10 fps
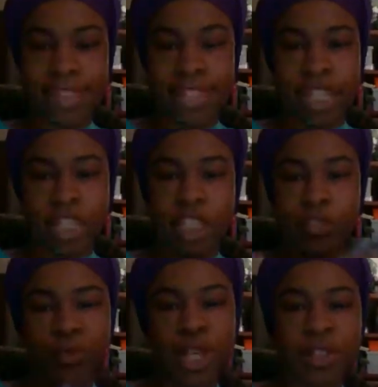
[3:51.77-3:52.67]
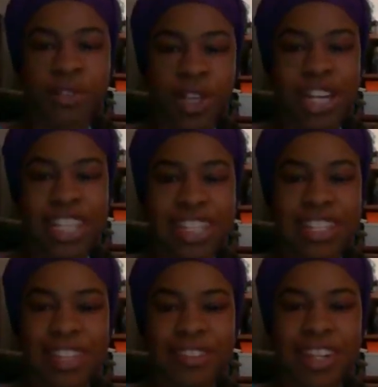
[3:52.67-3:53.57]
into one
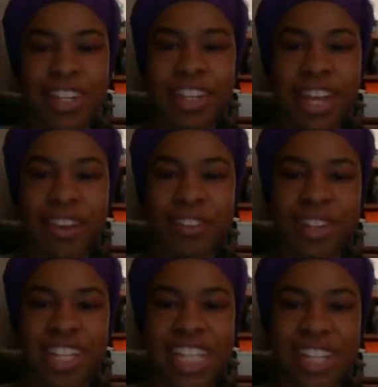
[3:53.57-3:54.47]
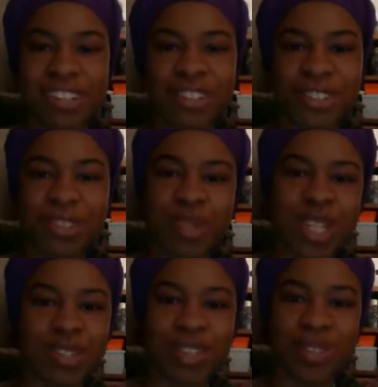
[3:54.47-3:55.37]
race to where you can't really tell who's
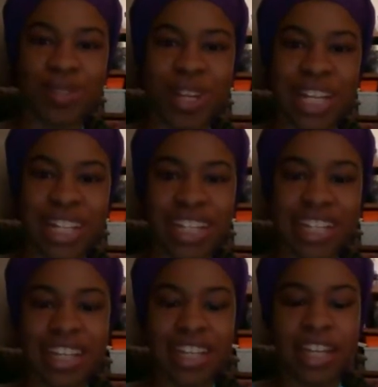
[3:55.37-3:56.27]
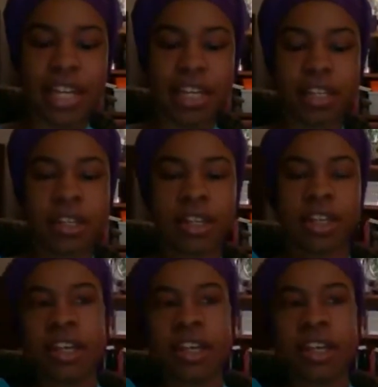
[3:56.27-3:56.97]
mixed with what. And